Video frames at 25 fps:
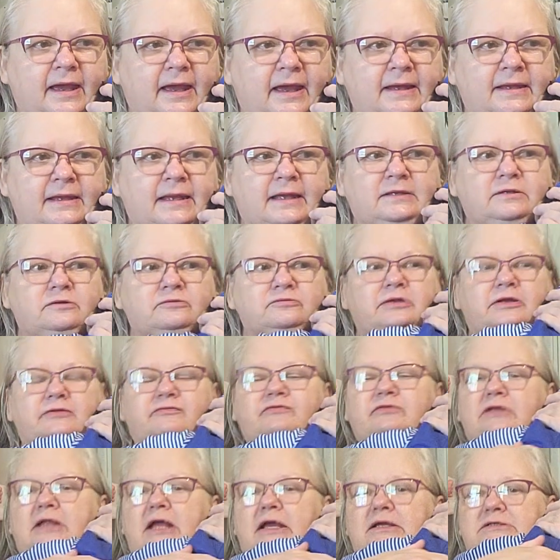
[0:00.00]
And I don't
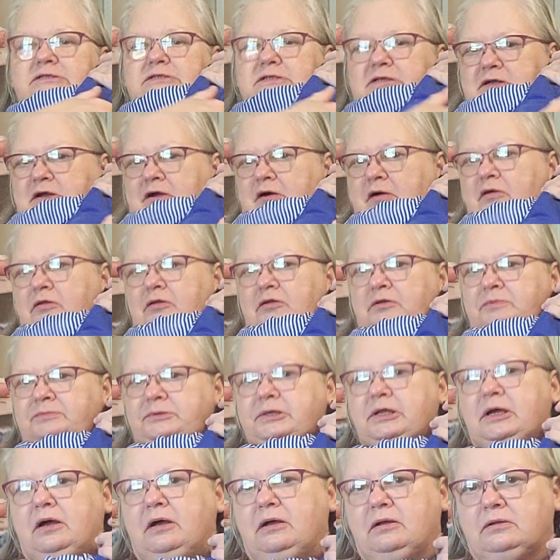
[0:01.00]
even like to call them
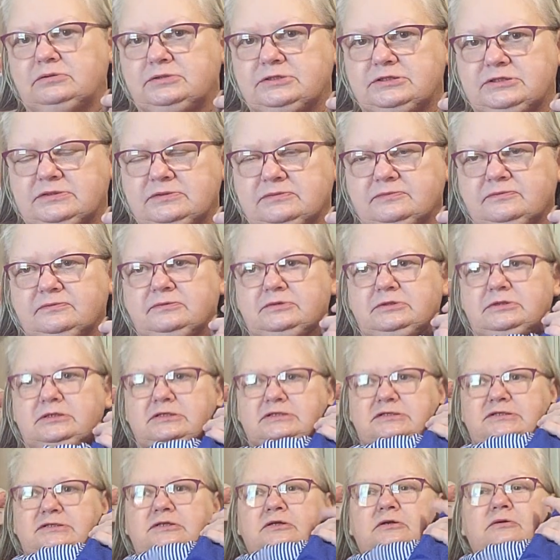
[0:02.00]
dolls
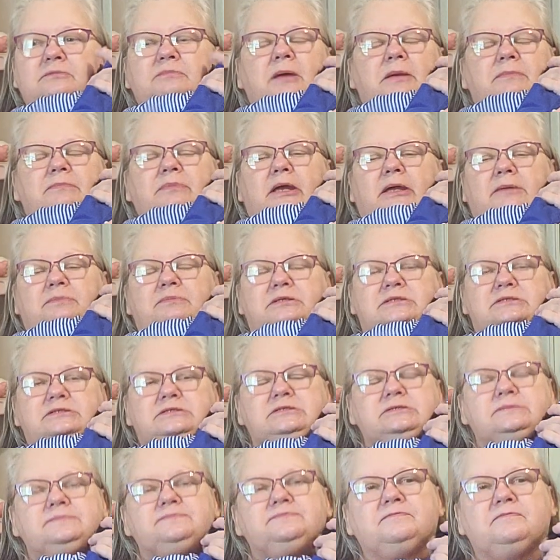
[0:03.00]
because they're my
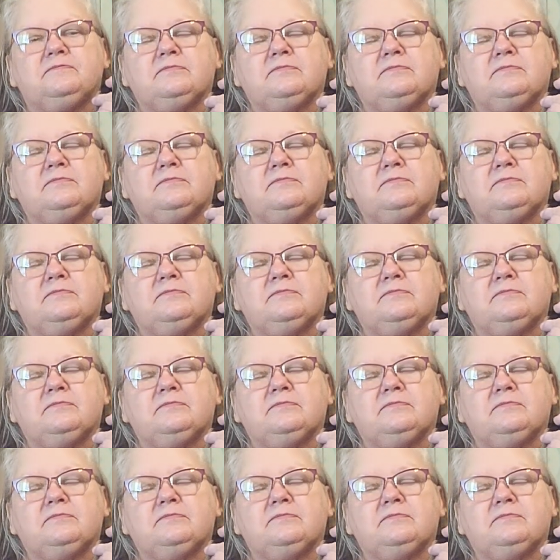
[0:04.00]
babies.